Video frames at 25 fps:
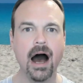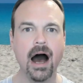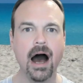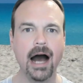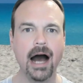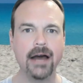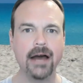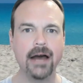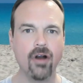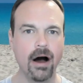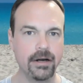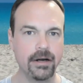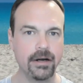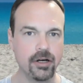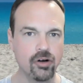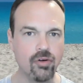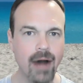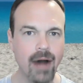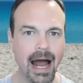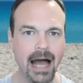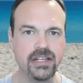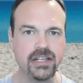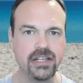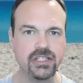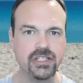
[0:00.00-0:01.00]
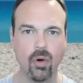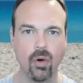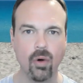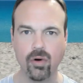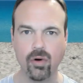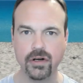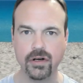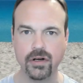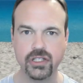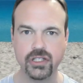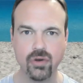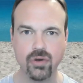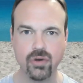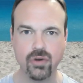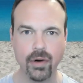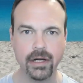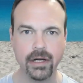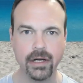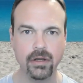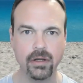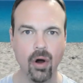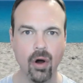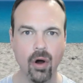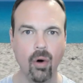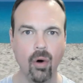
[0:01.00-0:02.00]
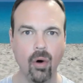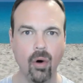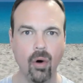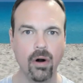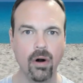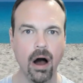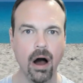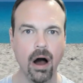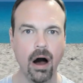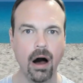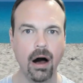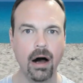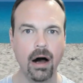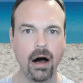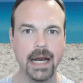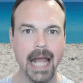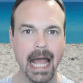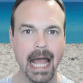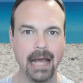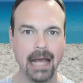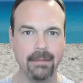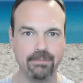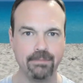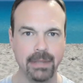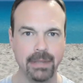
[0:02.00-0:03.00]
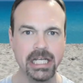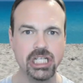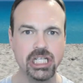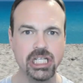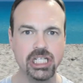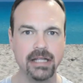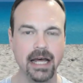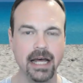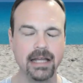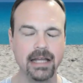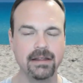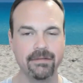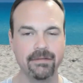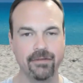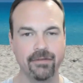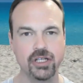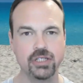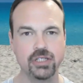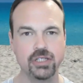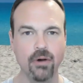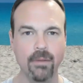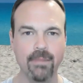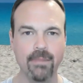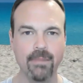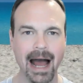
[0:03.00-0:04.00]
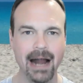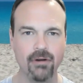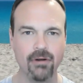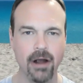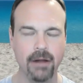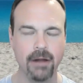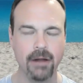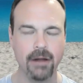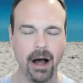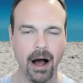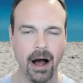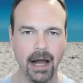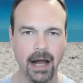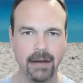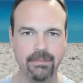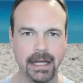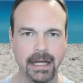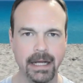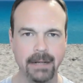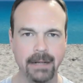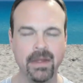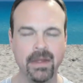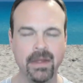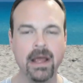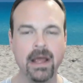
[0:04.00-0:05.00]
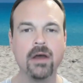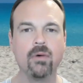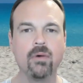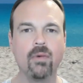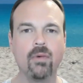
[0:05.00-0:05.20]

either on grass or soil or on a beach like the virtual background behind me,